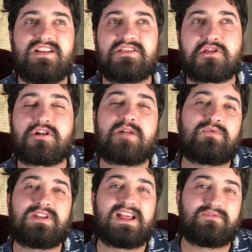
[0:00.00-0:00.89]
Trump
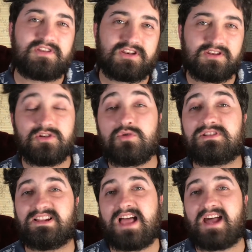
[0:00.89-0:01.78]
would have nuked
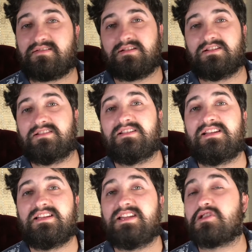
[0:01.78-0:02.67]
Alaska
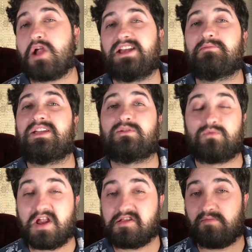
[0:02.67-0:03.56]
and tried to make
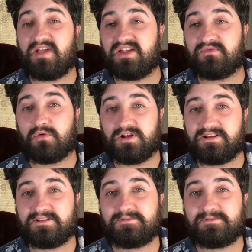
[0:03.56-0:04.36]
Russia pay for it.